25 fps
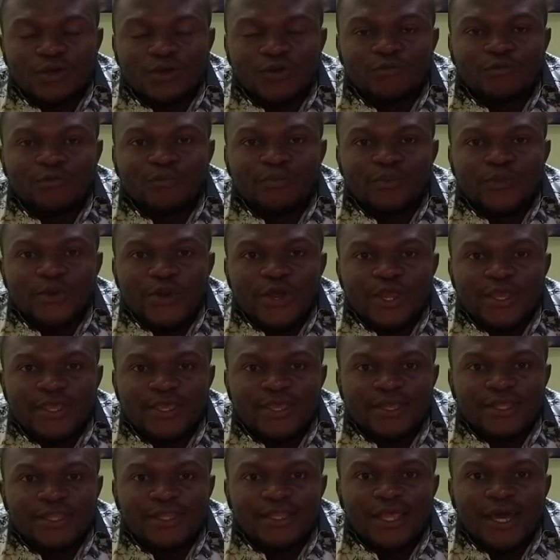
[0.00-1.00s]
Of
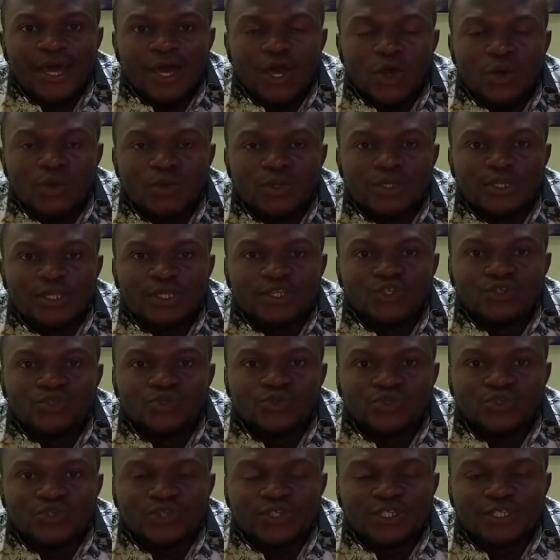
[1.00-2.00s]
breaking down the
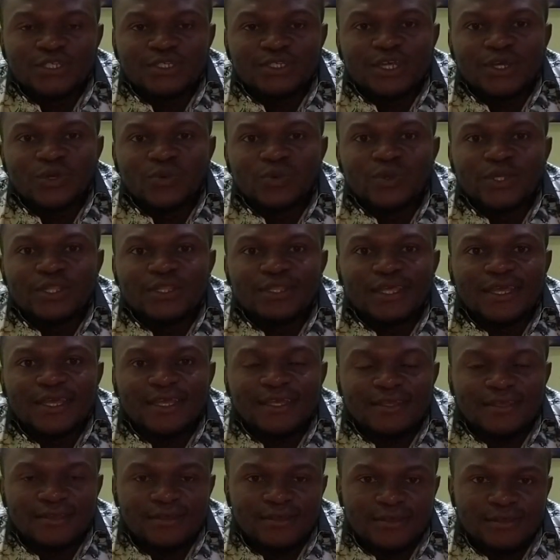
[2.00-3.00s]
nutrients that we
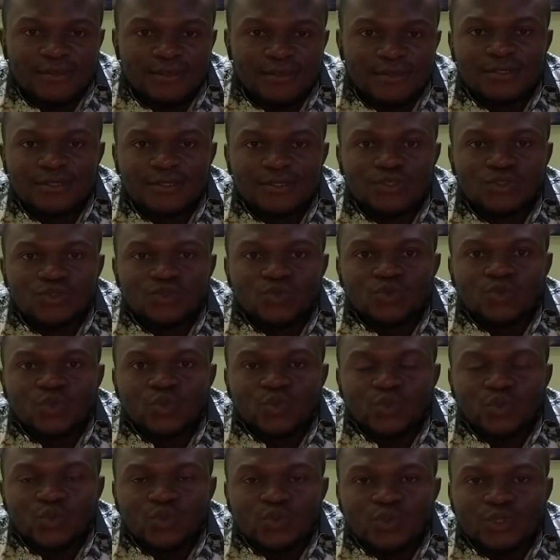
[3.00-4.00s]
take
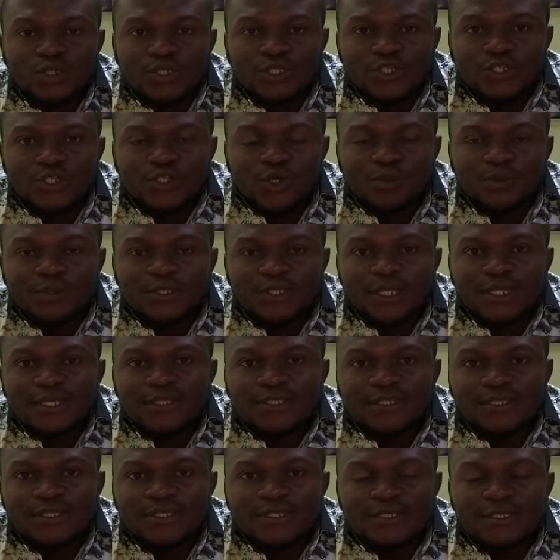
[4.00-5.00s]
into
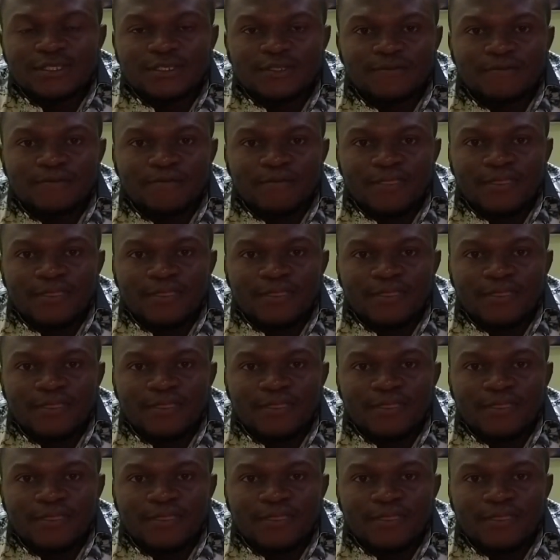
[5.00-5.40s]
substances